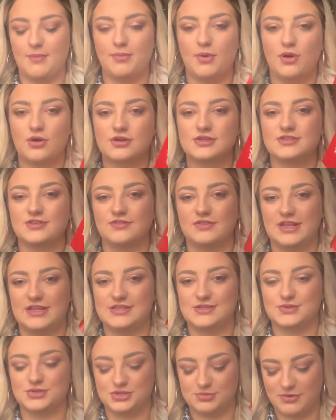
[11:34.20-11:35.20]
box of
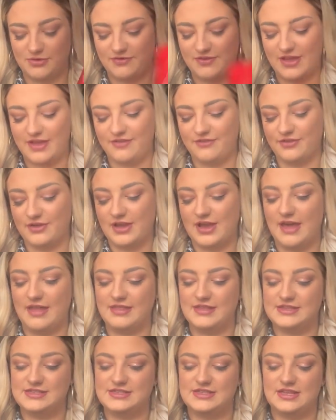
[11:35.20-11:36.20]
Lindts, which are my favourite,
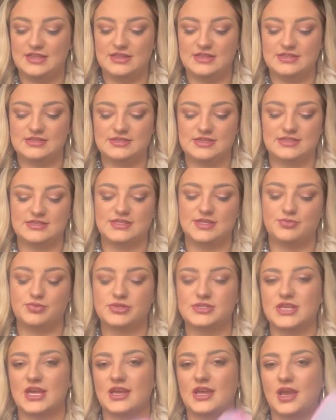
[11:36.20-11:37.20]
and this tin that says the
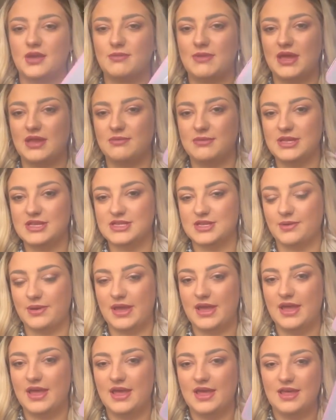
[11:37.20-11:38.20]
Prosecco made me do
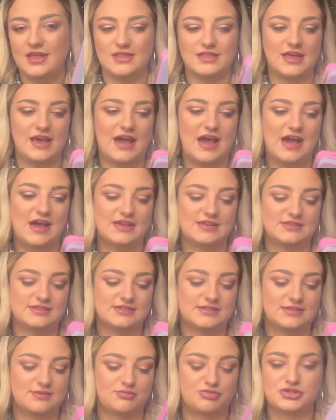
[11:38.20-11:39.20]
it, that
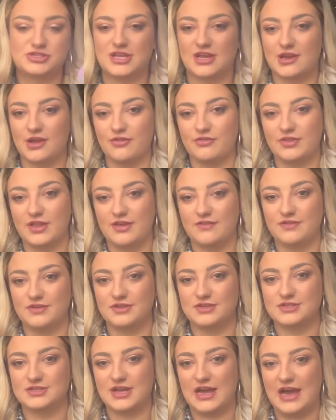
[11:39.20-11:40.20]
has Prosecco
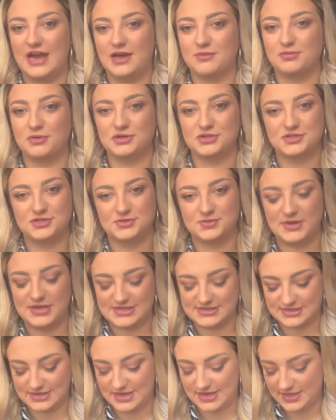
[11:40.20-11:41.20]
flavoured hard-boiled
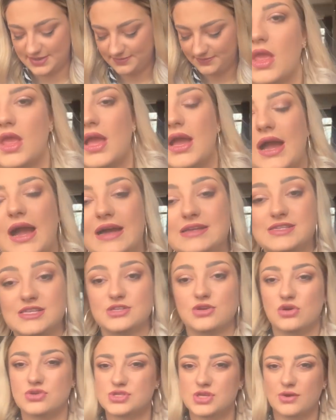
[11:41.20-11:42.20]
sweets in it. I
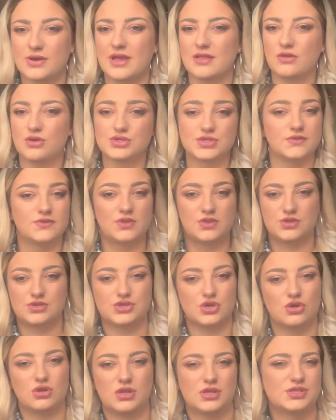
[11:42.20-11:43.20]
did also get lots of other
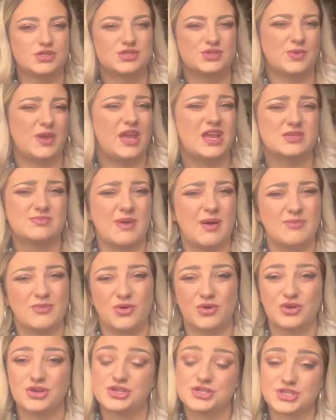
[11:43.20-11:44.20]
chocolate and sweets, but I'm
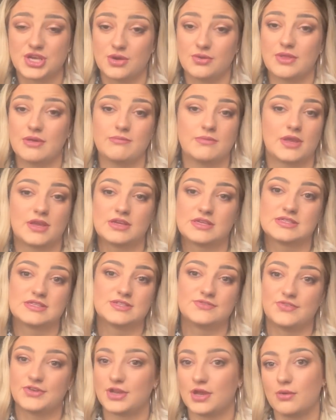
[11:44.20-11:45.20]
not going to show them because
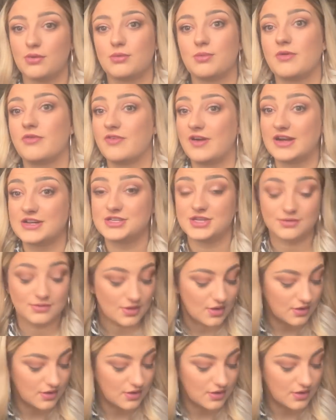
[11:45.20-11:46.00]
this video would be far too